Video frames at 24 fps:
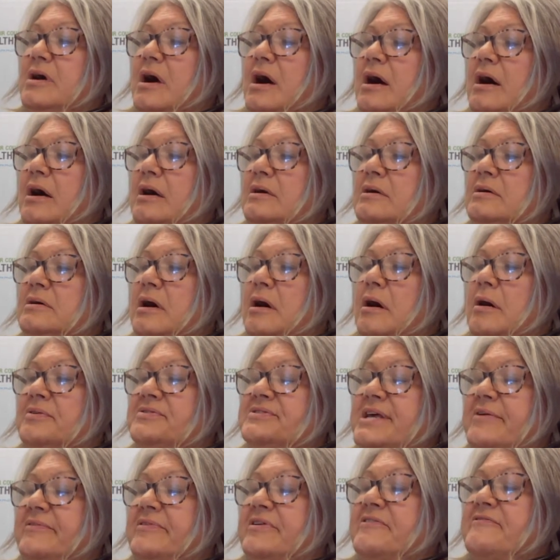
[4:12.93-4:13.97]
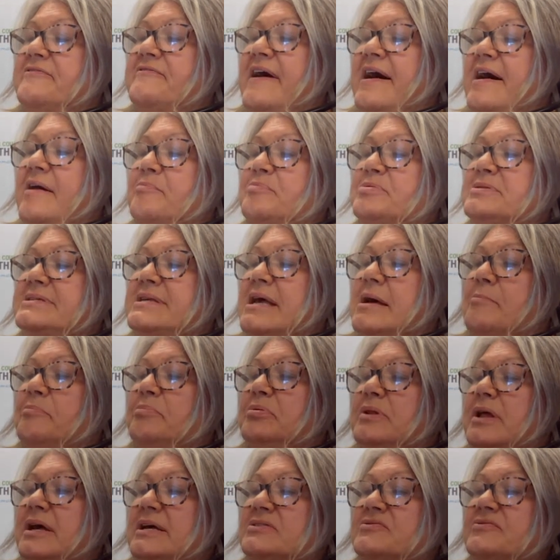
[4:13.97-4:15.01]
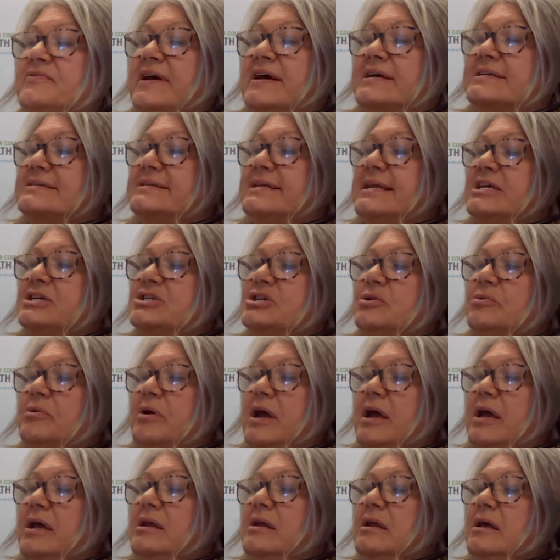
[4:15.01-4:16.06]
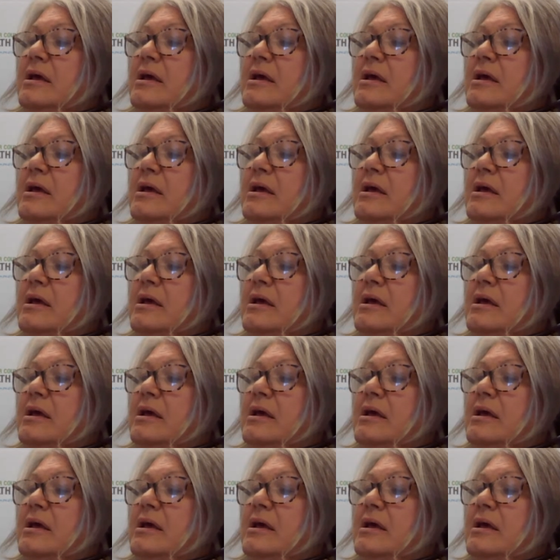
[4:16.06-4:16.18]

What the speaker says: a 75% plus vaccination rate.